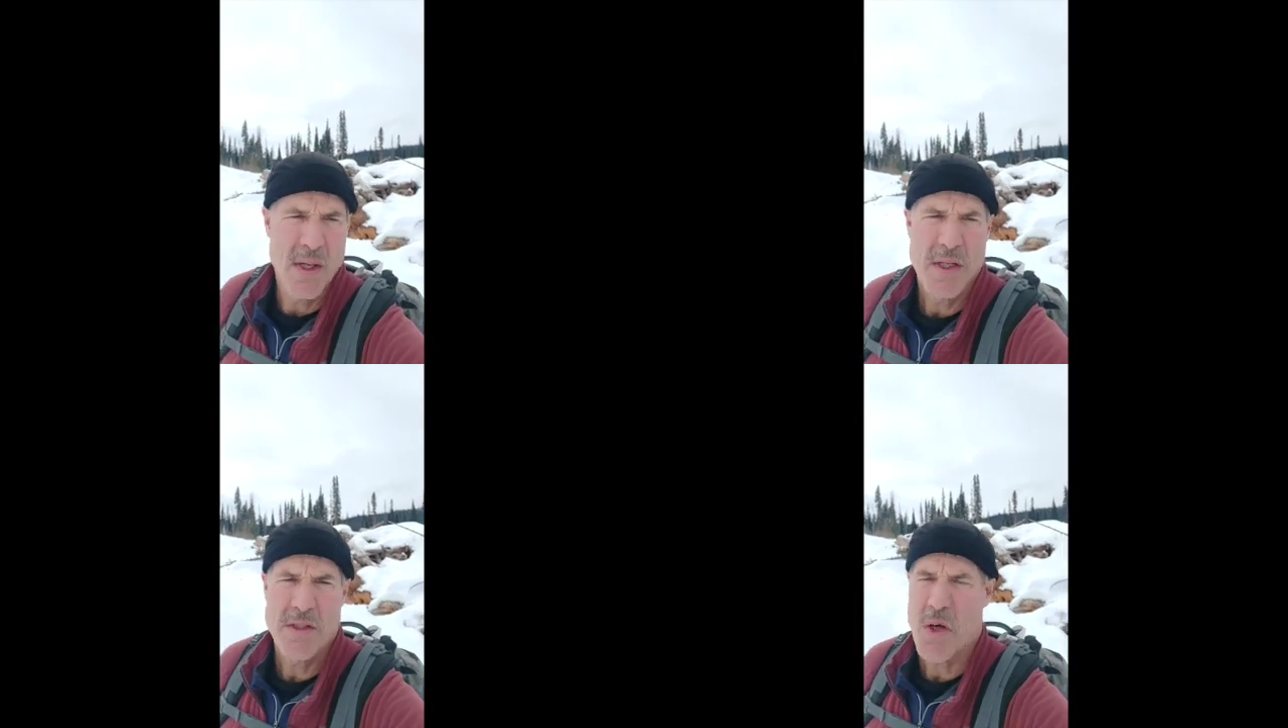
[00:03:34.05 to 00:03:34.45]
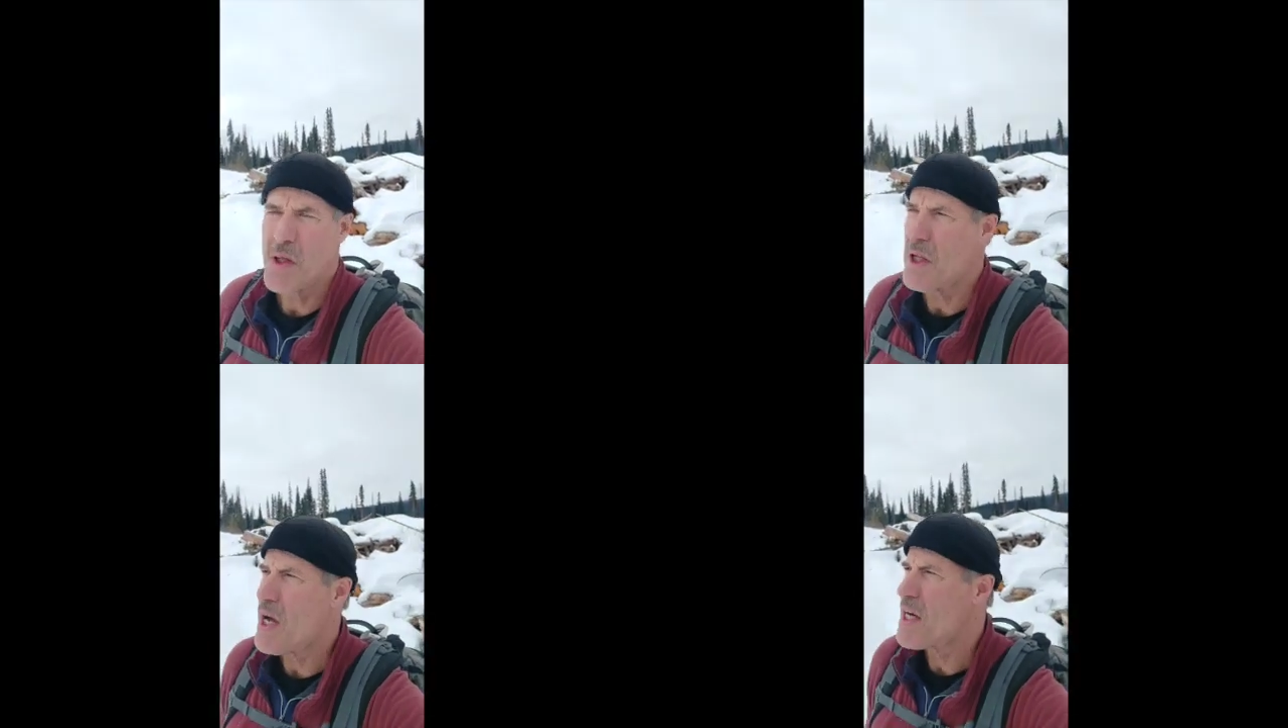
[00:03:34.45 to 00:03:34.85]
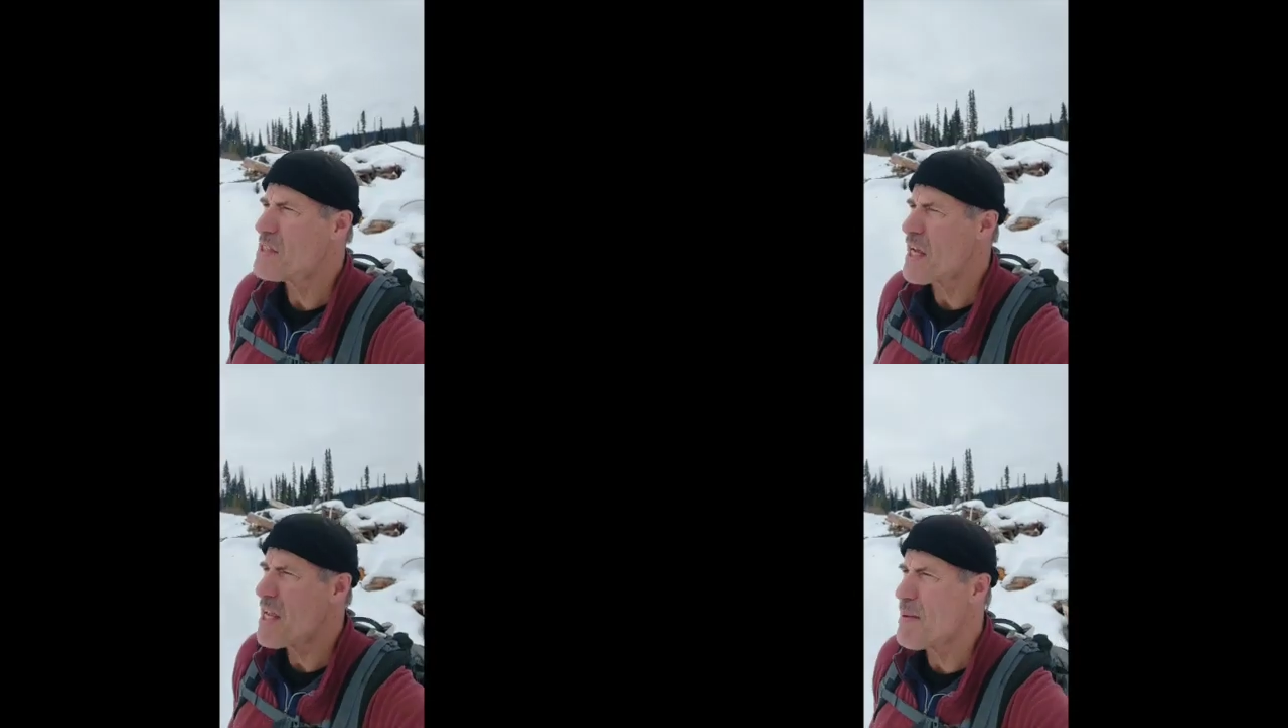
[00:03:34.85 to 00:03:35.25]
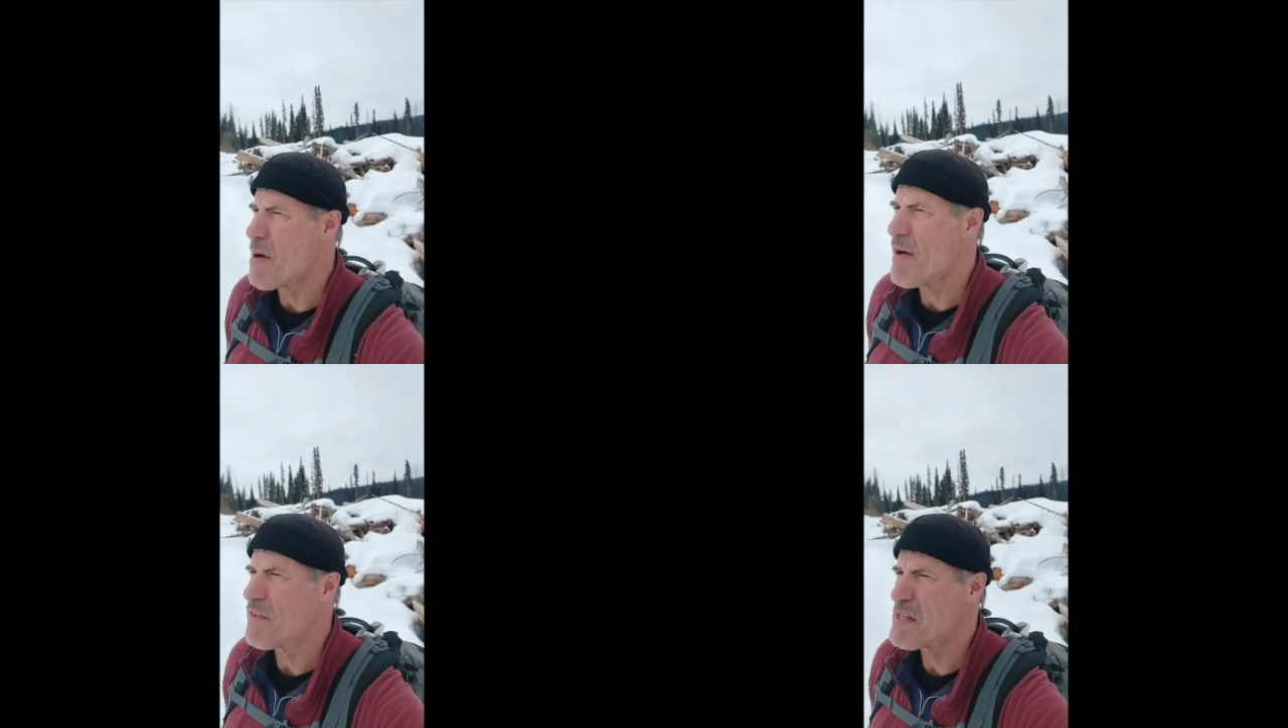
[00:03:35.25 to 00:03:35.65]
So the logs that came
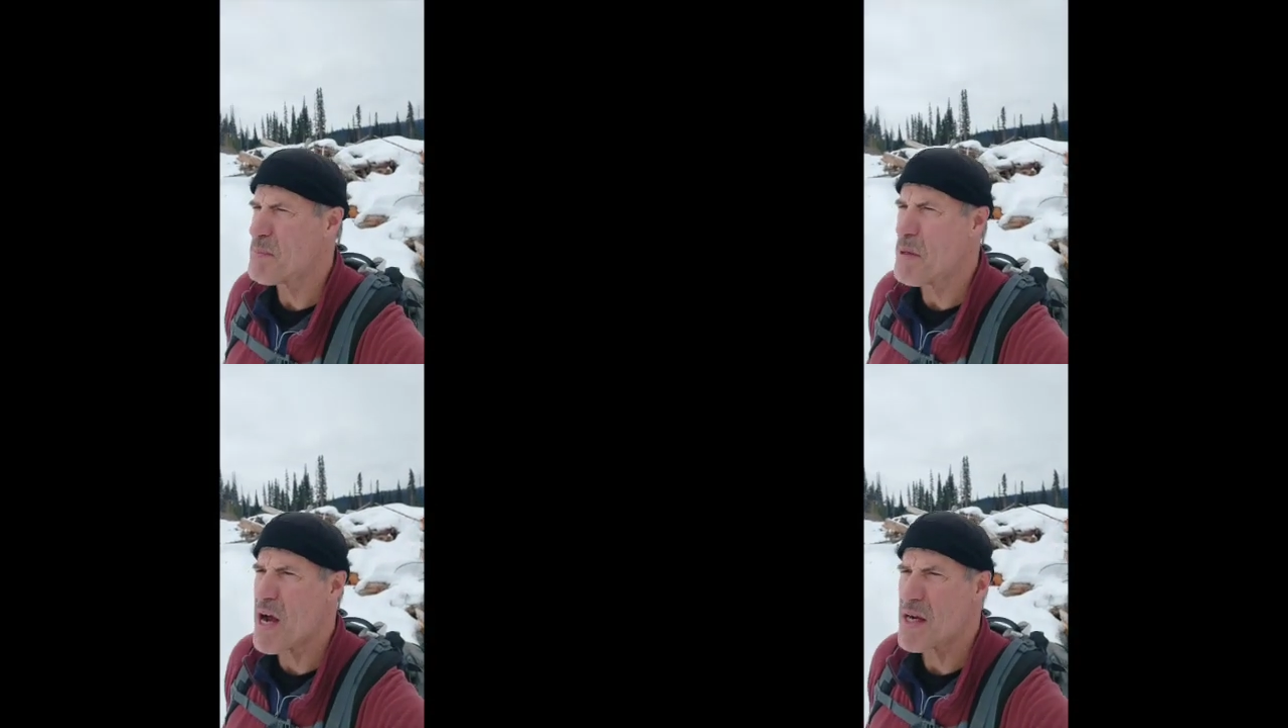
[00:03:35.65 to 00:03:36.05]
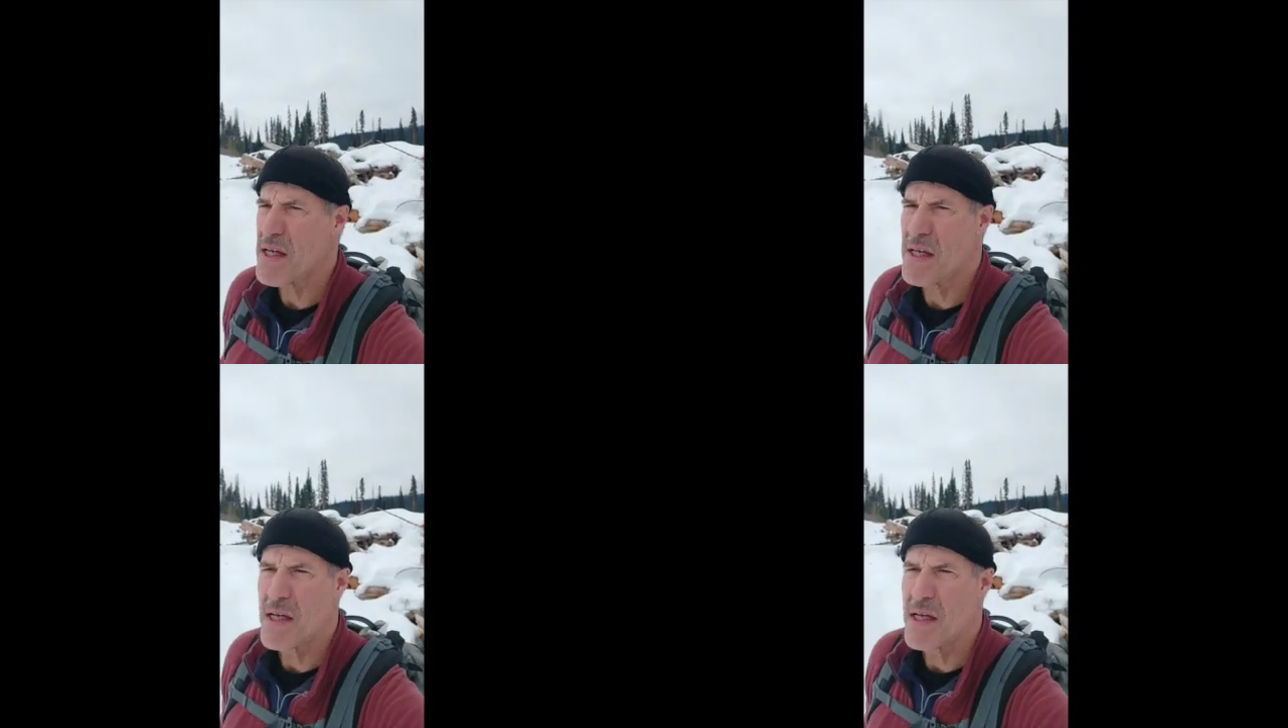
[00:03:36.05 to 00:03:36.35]
off this block